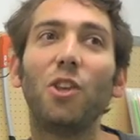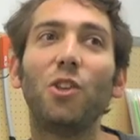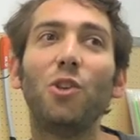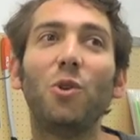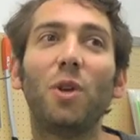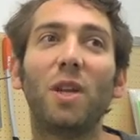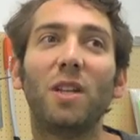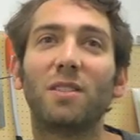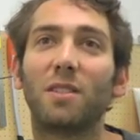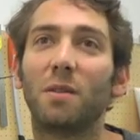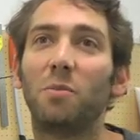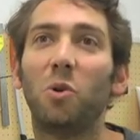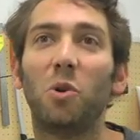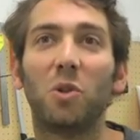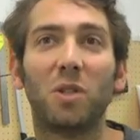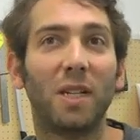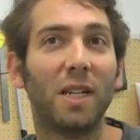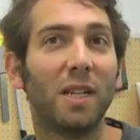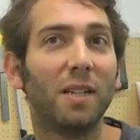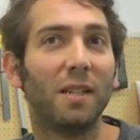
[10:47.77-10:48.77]
You can
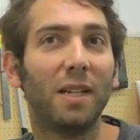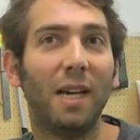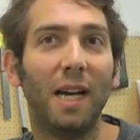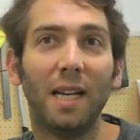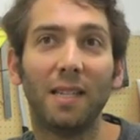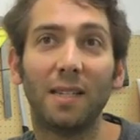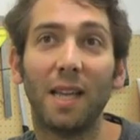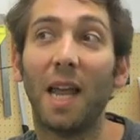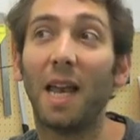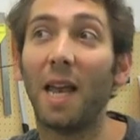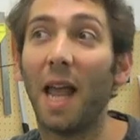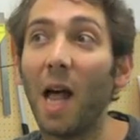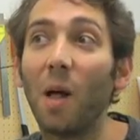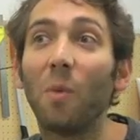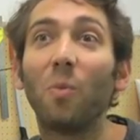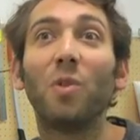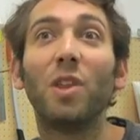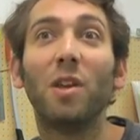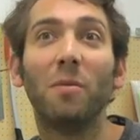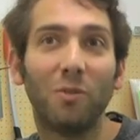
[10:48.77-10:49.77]
support little guys and
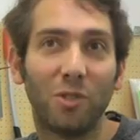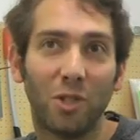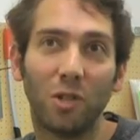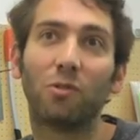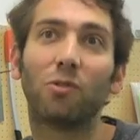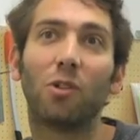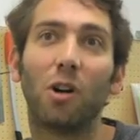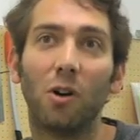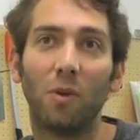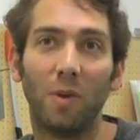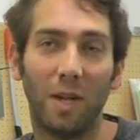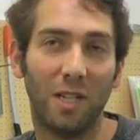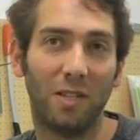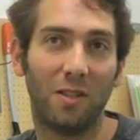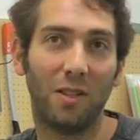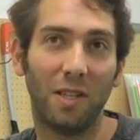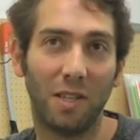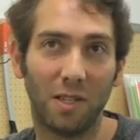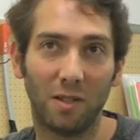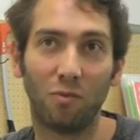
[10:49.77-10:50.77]
help them to grow
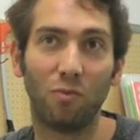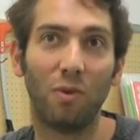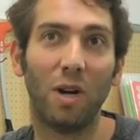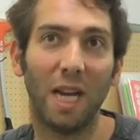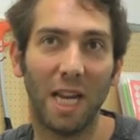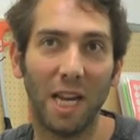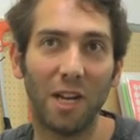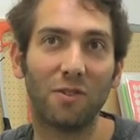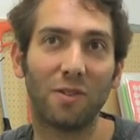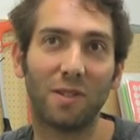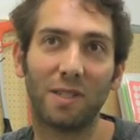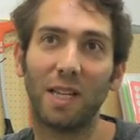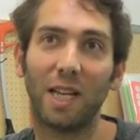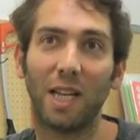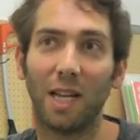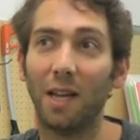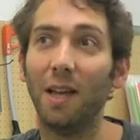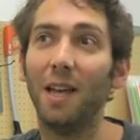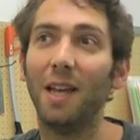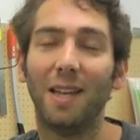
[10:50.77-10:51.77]
into these really
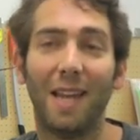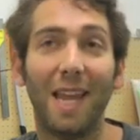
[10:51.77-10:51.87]
interesting,